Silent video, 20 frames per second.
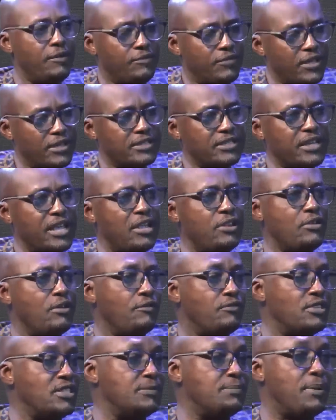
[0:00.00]
if there's any
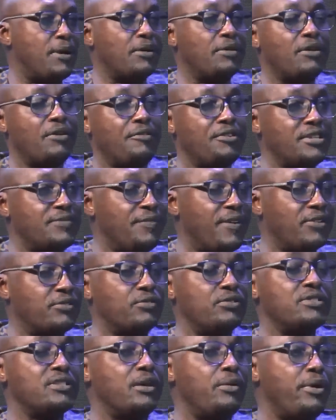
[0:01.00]
of these background risk
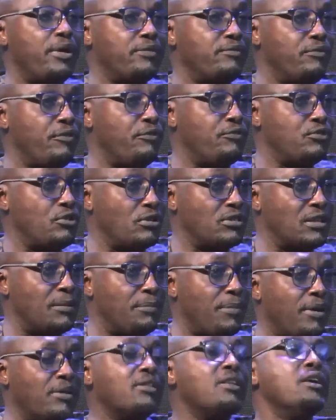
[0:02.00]
factors that we've talked
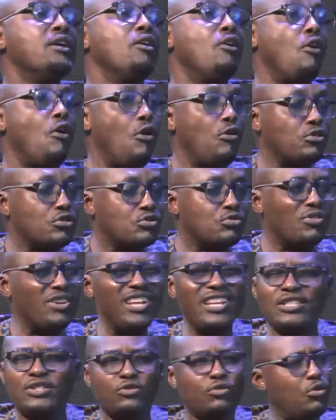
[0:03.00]
about,
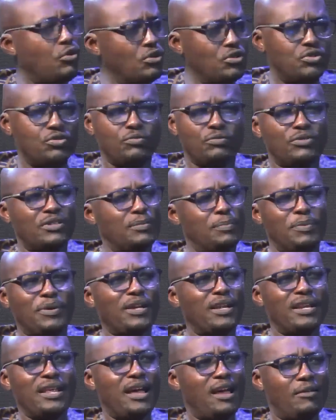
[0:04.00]
also it's going to
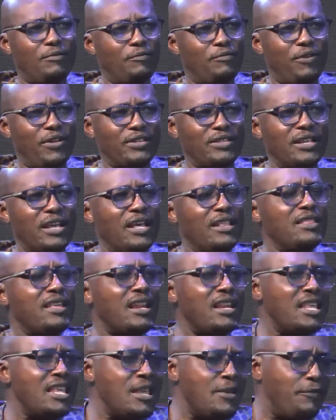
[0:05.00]
typically affect,
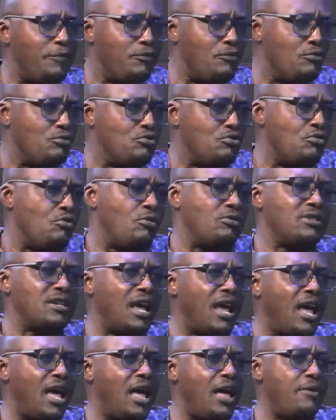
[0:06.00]
then if you do not
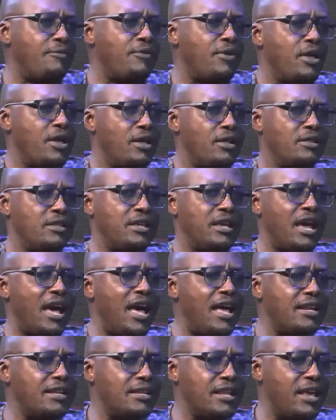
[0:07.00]
have the
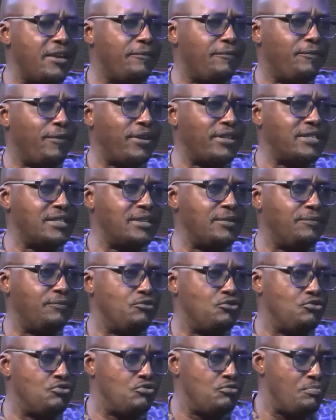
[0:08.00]

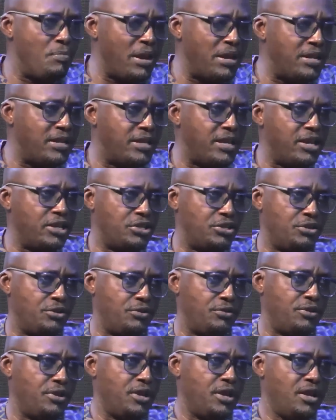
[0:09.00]
effective
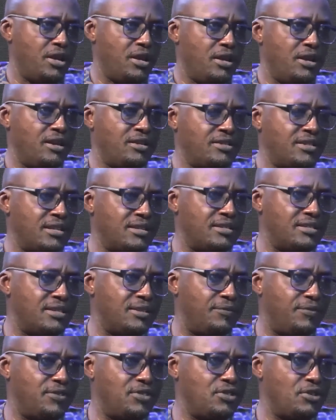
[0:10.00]
medication, the
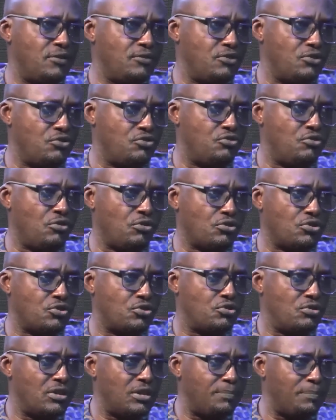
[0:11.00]
sensitivity of the
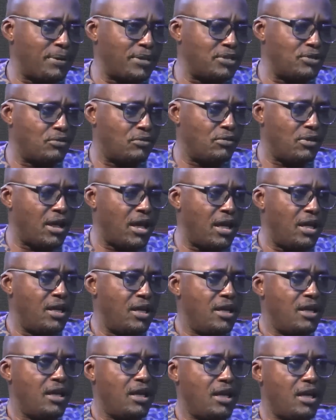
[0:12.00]
drugs to the
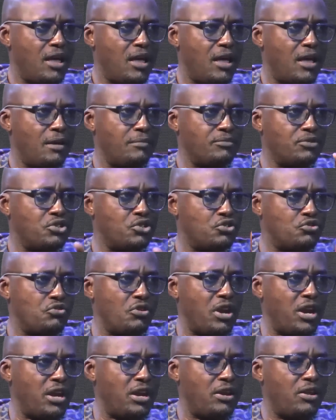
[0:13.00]
particular
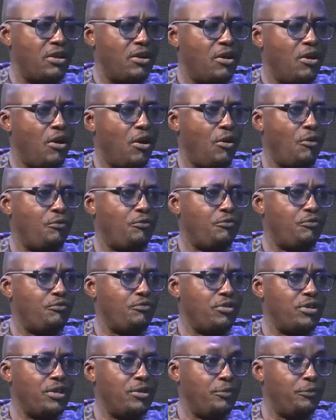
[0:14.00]
strain
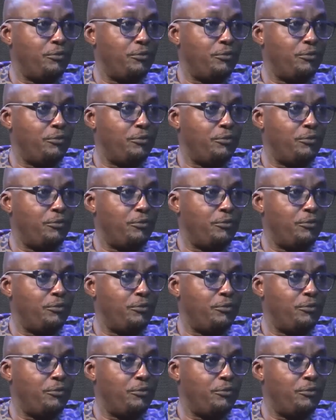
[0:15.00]
of